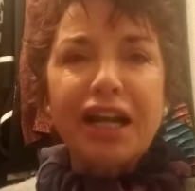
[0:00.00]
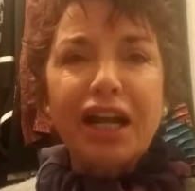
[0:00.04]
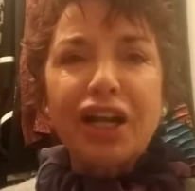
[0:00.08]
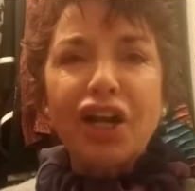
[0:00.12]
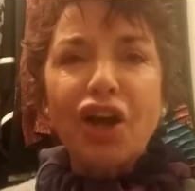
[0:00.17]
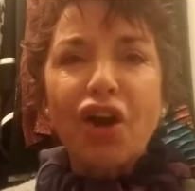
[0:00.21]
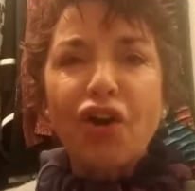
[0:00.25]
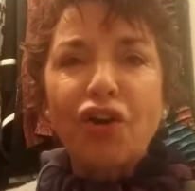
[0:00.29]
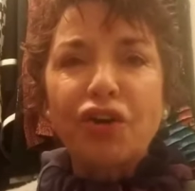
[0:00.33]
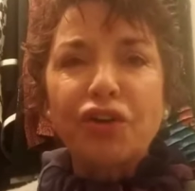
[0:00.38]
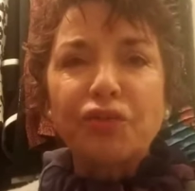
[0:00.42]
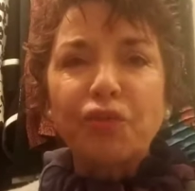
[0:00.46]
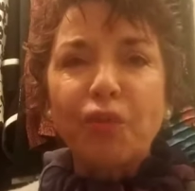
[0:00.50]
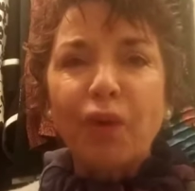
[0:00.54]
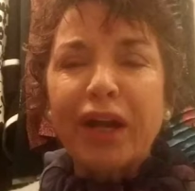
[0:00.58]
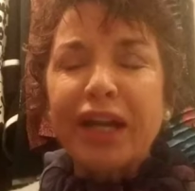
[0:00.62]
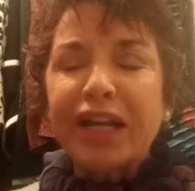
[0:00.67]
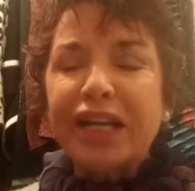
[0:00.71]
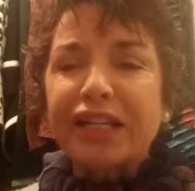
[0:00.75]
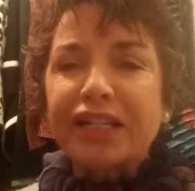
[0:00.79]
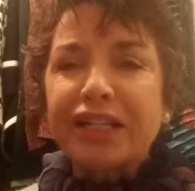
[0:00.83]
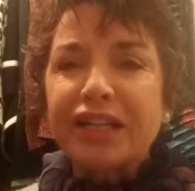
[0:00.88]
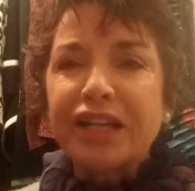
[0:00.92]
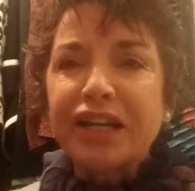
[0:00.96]
And I can't
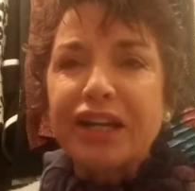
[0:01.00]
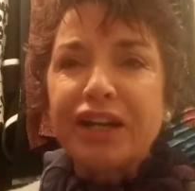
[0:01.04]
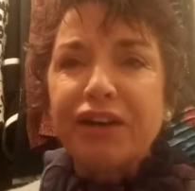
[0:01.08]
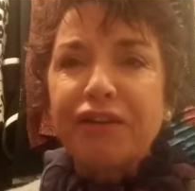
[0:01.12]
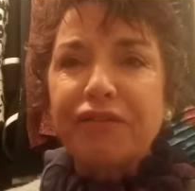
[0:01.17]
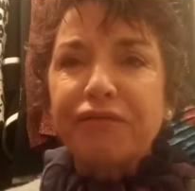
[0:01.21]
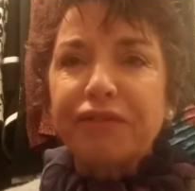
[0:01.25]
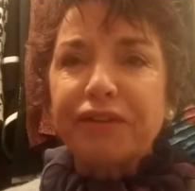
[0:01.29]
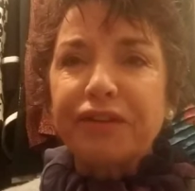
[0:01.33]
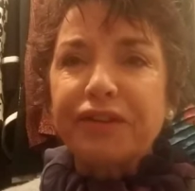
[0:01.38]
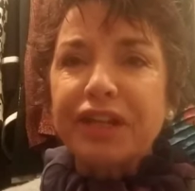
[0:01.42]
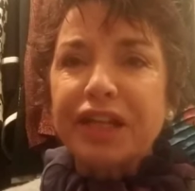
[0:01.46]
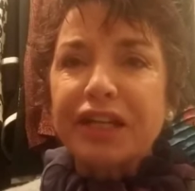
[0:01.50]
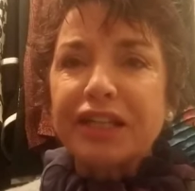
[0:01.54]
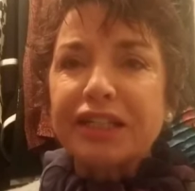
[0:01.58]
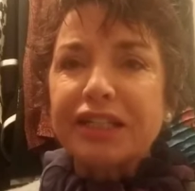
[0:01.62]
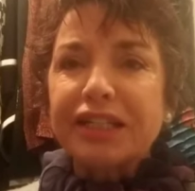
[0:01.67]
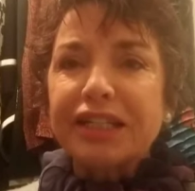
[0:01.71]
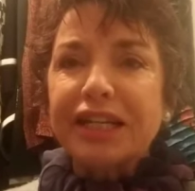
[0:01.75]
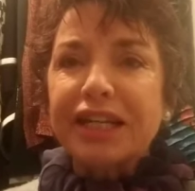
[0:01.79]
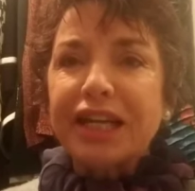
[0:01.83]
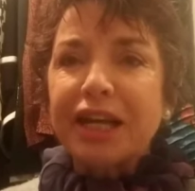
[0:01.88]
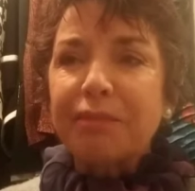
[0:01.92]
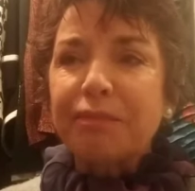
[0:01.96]
wait for
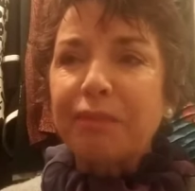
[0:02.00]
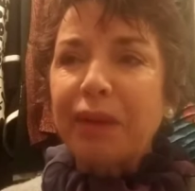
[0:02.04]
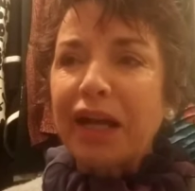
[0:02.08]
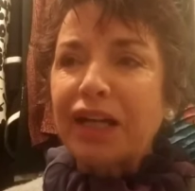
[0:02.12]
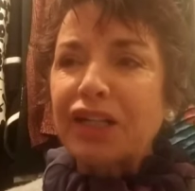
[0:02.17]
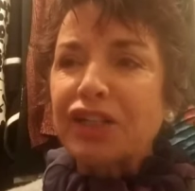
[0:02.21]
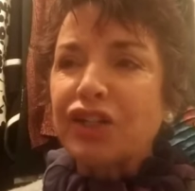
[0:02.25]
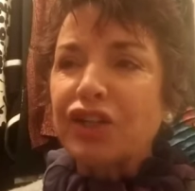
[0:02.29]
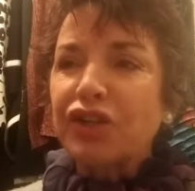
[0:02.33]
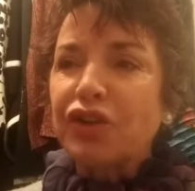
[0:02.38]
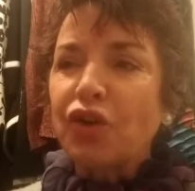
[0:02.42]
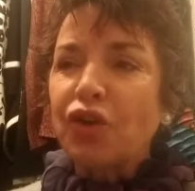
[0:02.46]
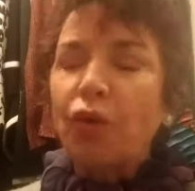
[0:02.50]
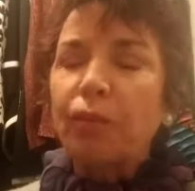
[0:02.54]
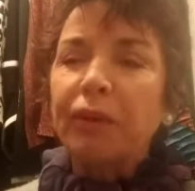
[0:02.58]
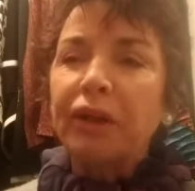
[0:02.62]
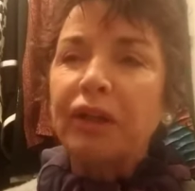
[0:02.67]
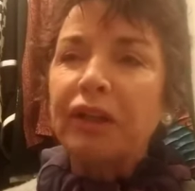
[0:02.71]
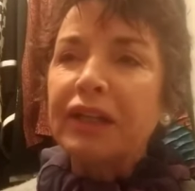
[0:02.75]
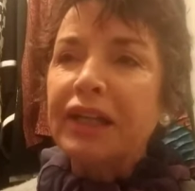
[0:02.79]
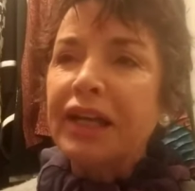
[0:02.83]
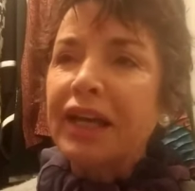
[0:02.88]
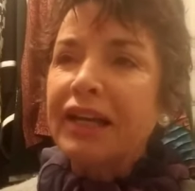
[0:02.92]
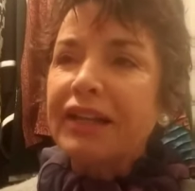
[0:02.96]
things to get back to
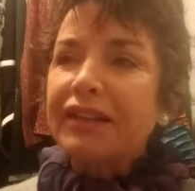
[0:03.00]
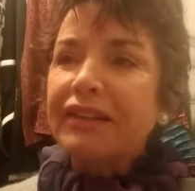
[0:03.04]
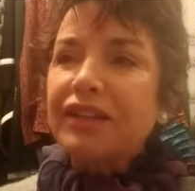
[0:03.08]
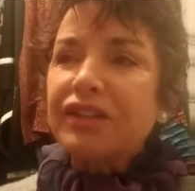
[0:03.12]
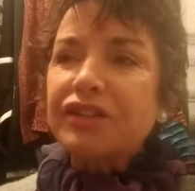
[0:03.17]
normal.